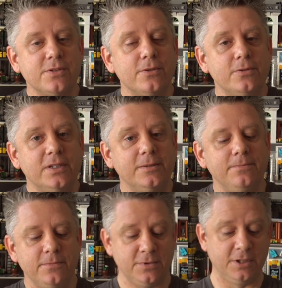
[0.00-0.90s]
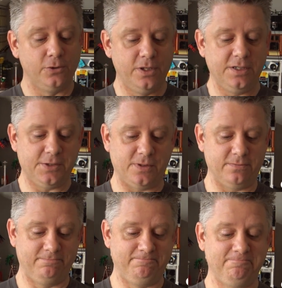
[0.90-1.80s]
So including this
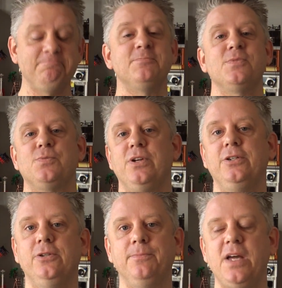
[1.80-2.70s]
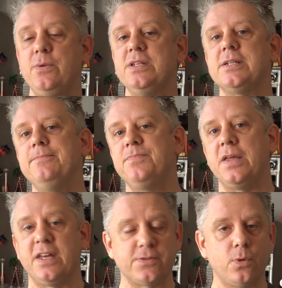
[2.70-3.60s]
one. It's pretty cool. Anyways,
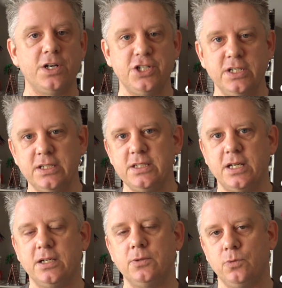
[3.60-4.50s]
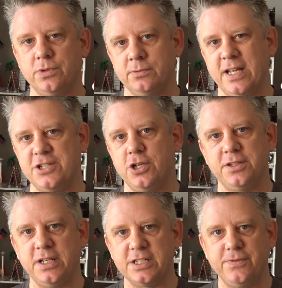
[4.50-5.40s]
thanks for watching, and we'll catch you
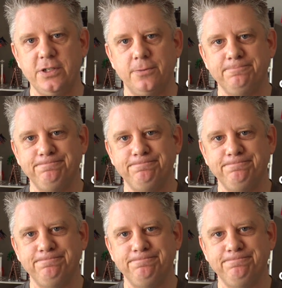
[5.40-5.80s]
on the next video.